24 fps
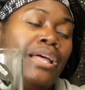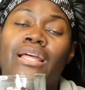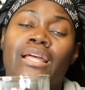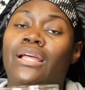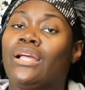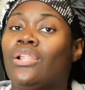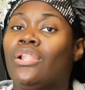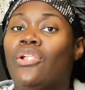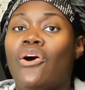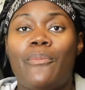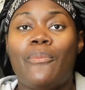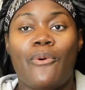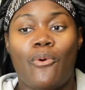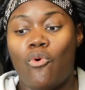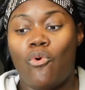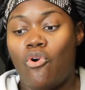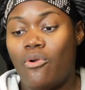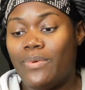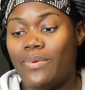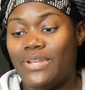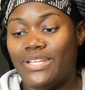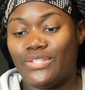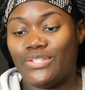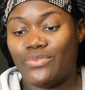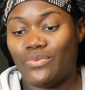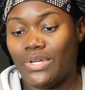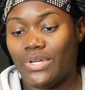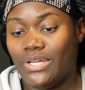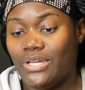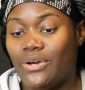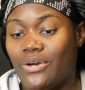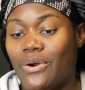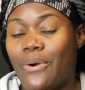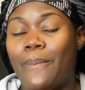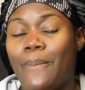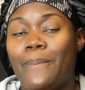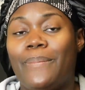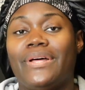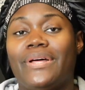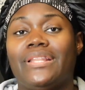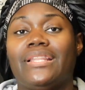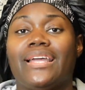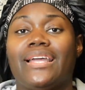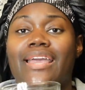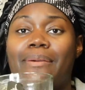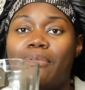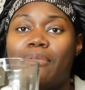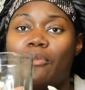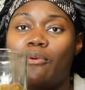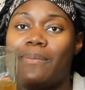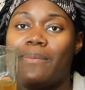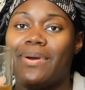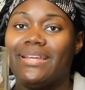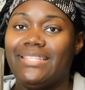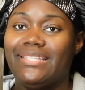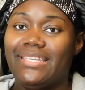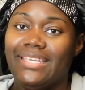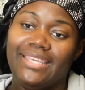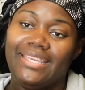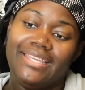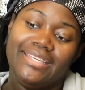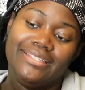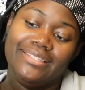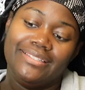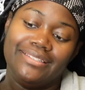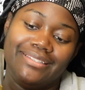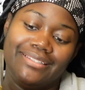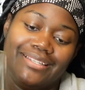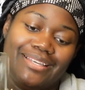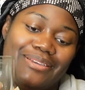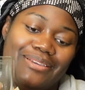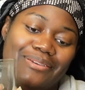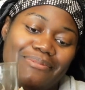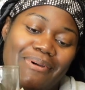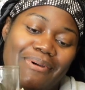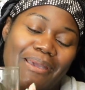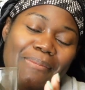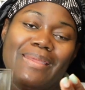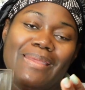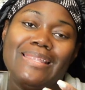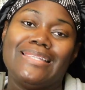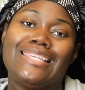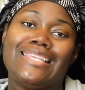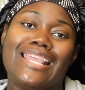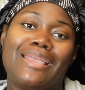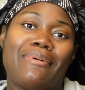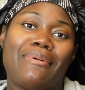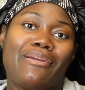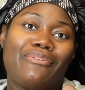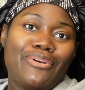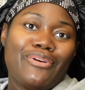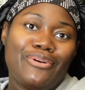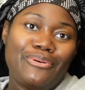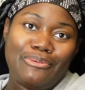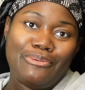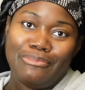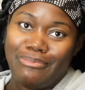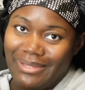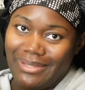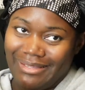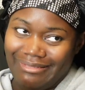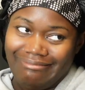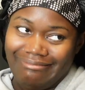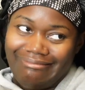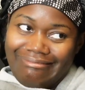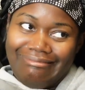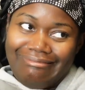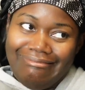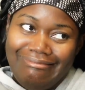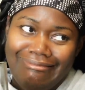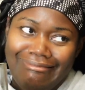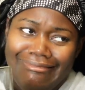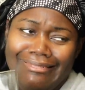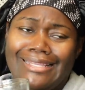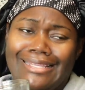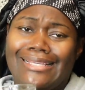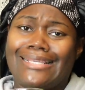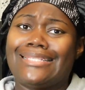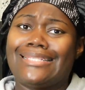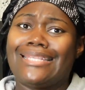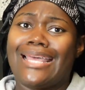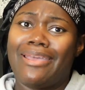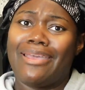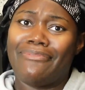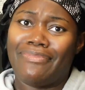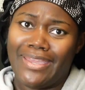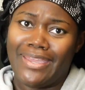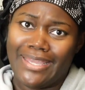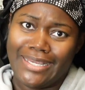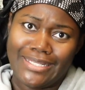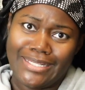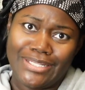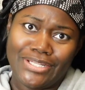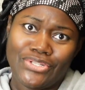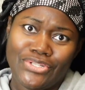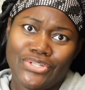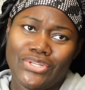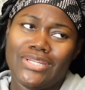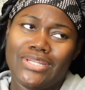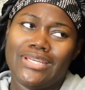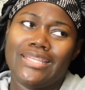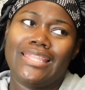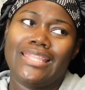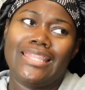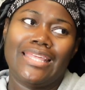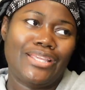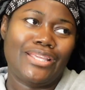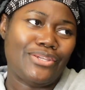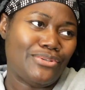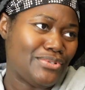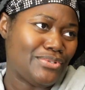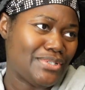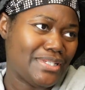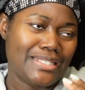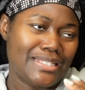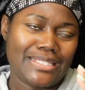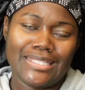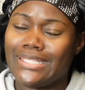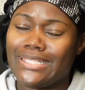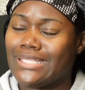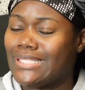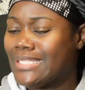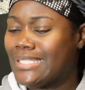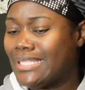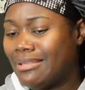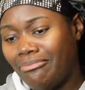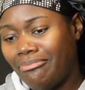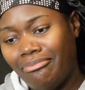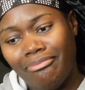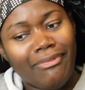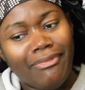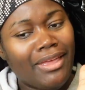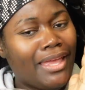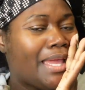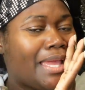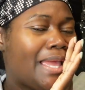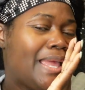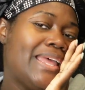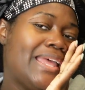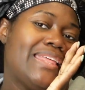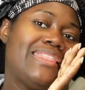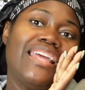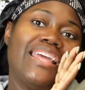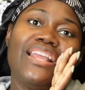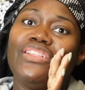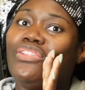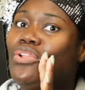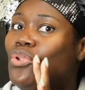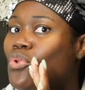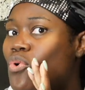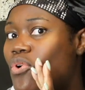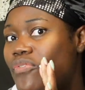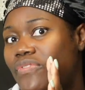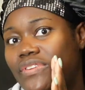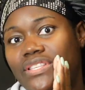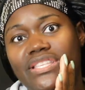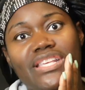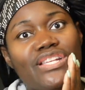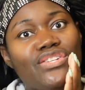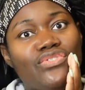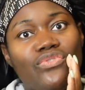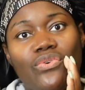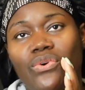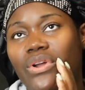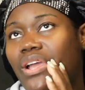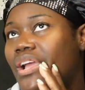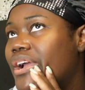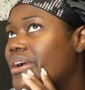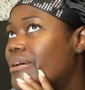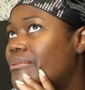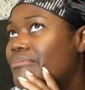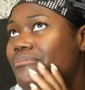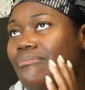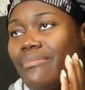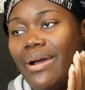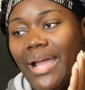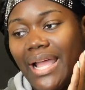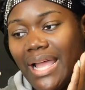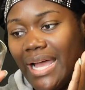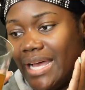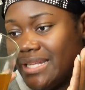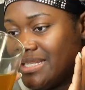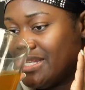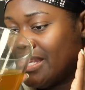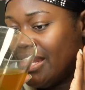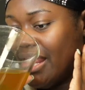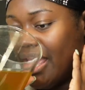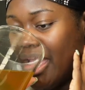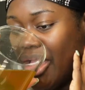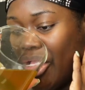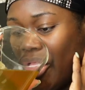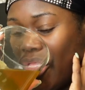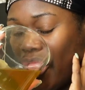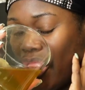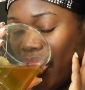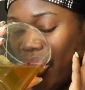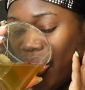Global warming is real. But look at me with my tea, my mint tea in my robe. Because I have air conditioner. Thank you, Jesus. Thank the Lord for central air. My God, today.